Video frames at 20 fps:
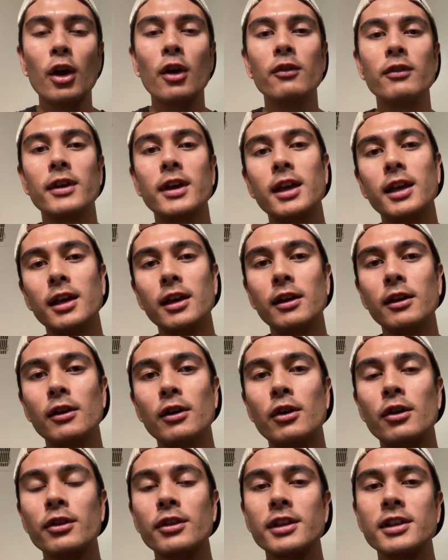over
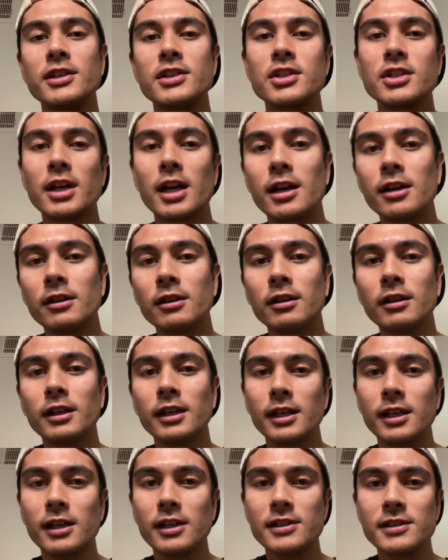here on this
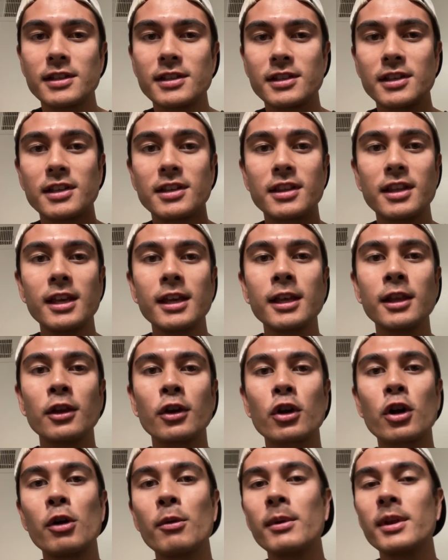channel is there's a thing in
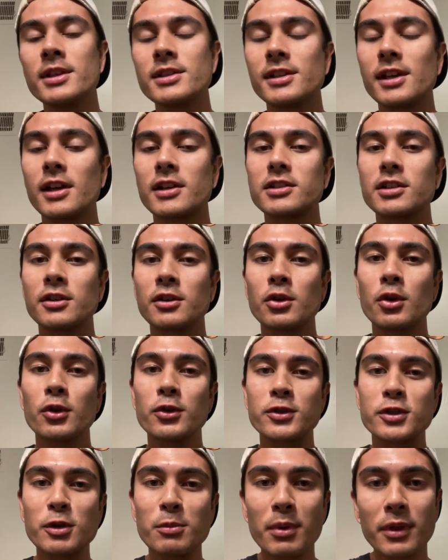the comment section
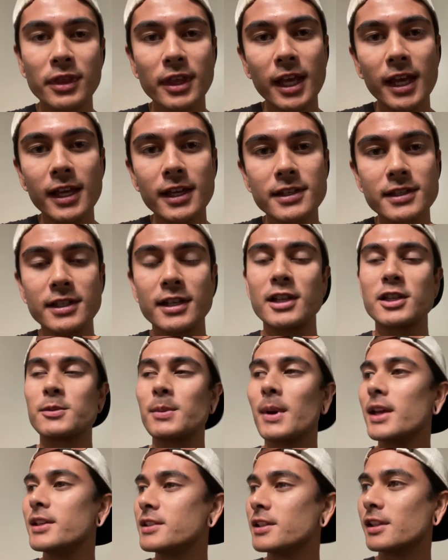called Super Thanks, and it's
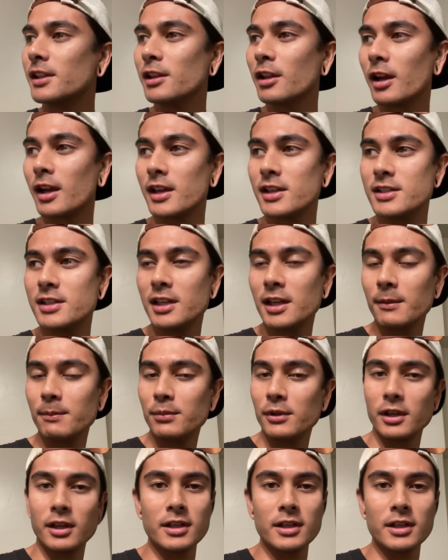basically like a tip.